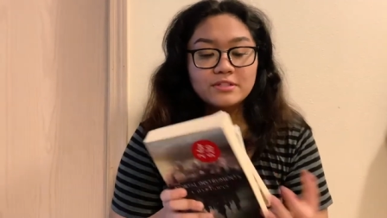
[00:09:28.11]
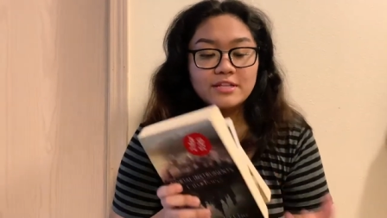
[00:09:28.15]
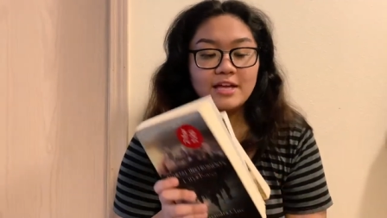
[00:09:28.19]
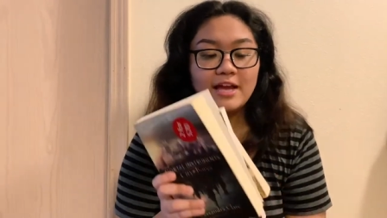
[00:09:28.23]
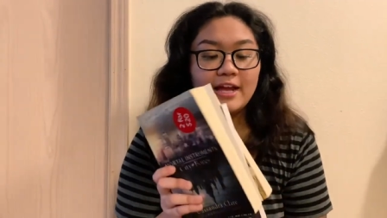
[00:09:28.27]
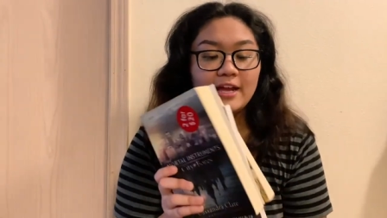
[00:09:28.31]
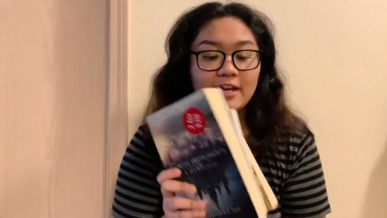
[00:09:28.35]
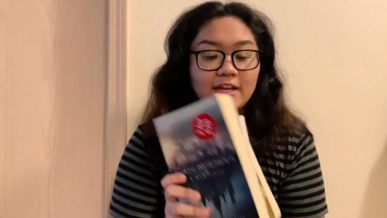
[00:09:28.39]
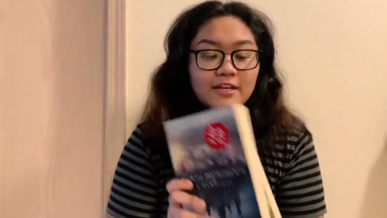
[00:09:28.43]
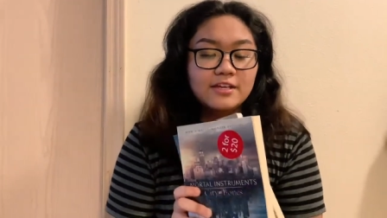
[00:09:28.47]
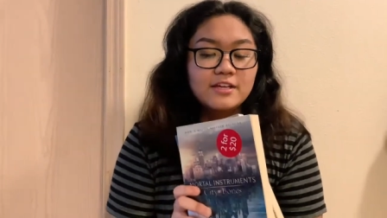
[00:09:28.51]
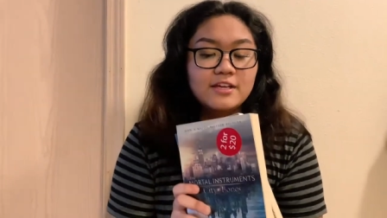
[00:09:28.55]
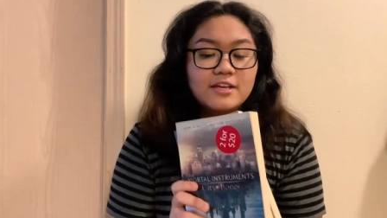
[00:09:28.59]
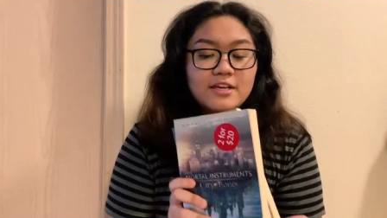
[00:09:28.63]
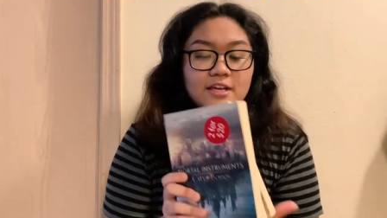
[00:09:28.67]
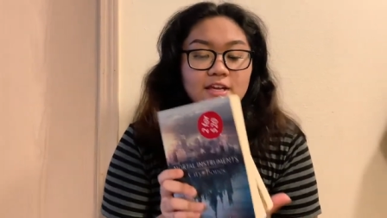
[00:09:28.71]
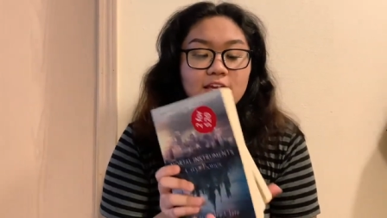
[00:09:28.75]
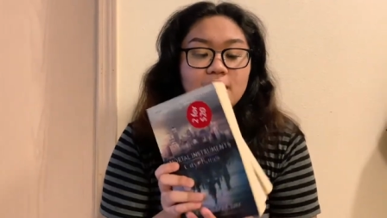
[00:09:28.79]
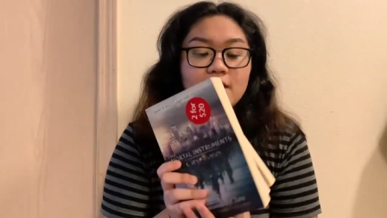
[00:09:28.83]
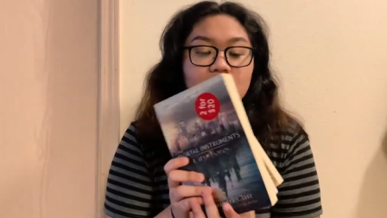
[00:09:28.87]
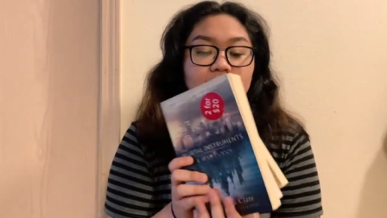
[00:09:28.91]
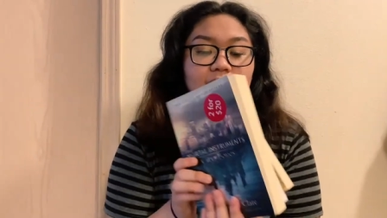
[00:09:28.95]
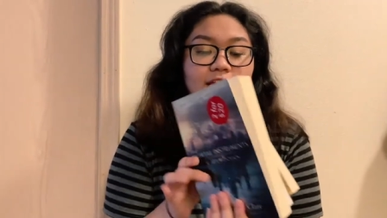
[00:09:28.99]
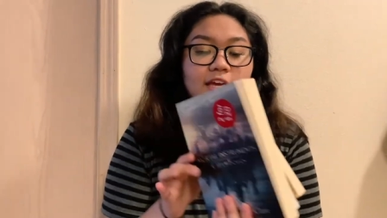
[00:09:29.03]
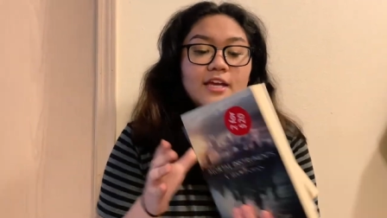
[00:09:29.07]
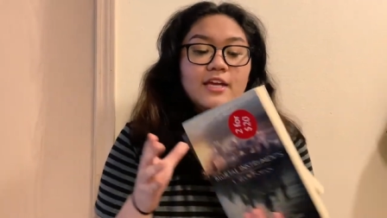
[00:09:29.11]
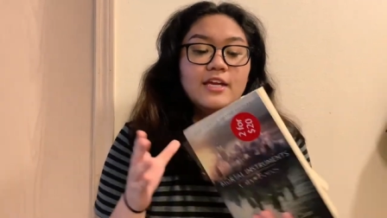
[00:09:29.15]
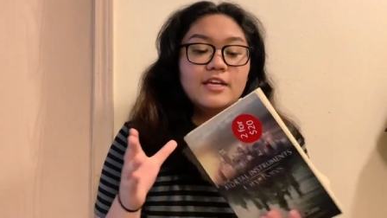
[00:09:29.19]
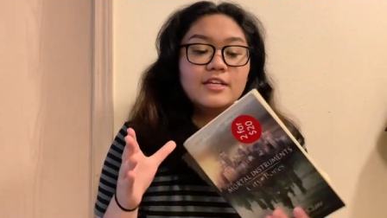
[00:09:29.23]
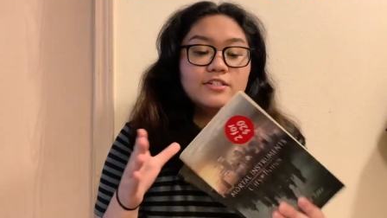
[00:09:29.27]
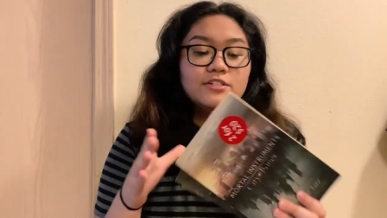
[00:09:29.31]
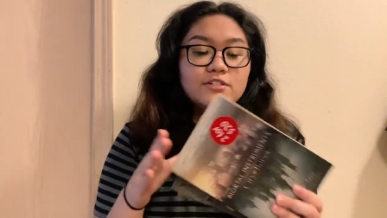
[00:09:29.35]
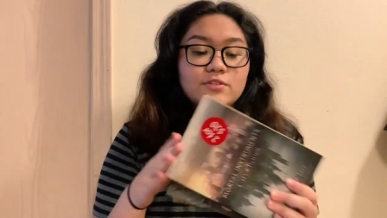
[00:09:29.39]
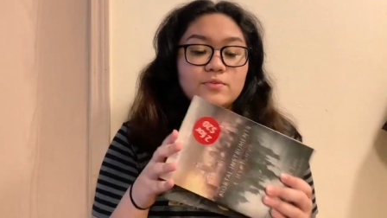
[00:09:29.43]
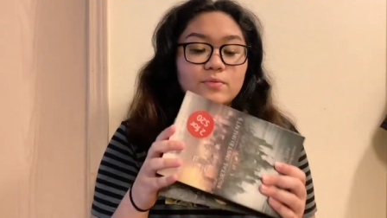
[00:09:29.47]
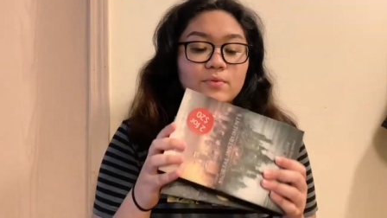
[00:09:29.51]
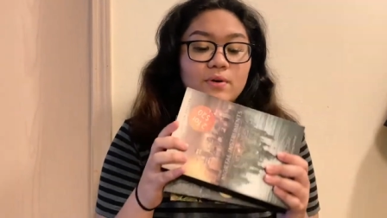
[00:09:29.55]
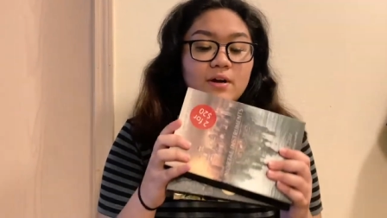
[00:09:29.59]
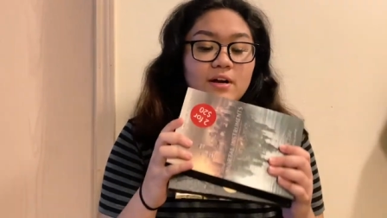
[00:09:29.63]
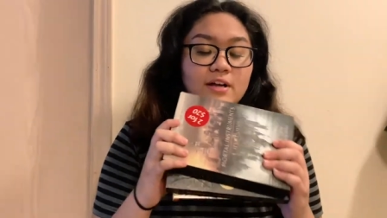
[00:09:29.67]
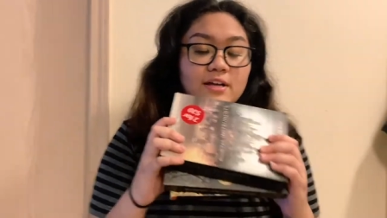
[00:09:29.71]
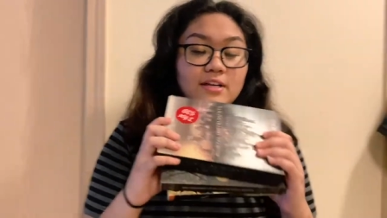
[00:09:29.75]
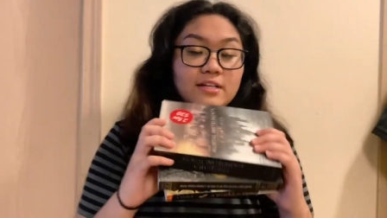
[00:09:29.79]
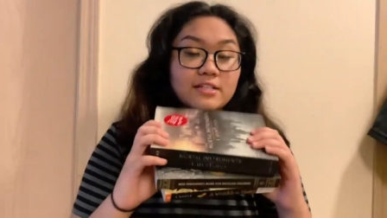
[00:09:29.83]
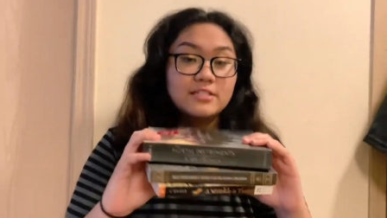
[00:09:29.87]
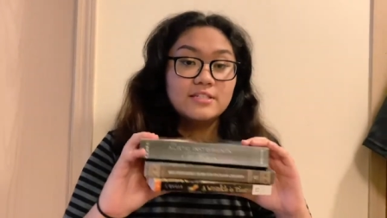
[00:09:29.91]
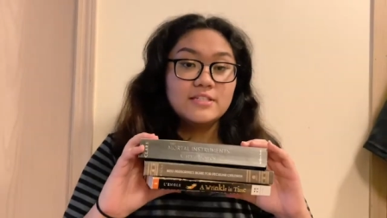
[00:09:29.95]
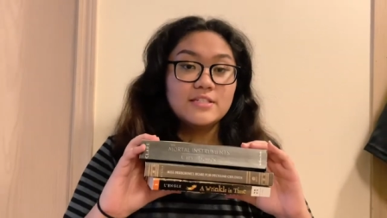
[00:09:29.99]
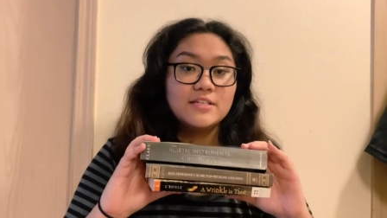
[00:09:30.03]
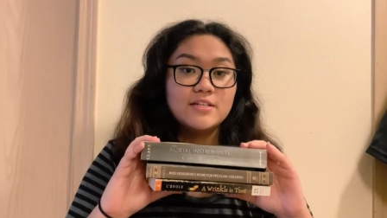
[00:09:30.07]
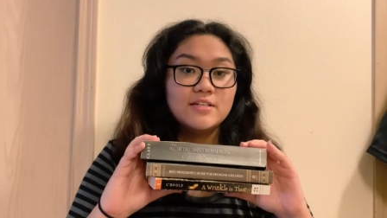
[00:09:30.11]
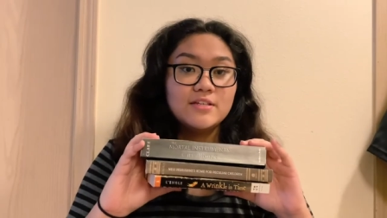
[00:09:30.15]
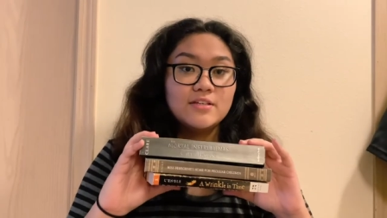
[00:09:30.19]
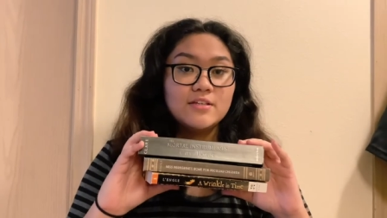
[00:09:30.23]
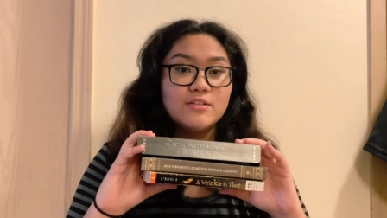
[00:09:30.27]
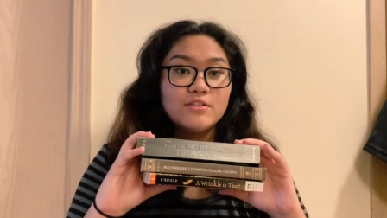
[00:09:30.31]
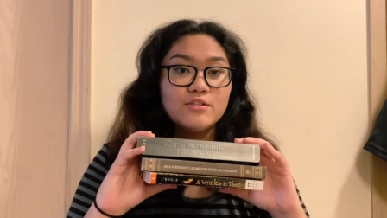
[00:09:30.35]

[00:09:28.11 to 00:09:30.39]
Like it was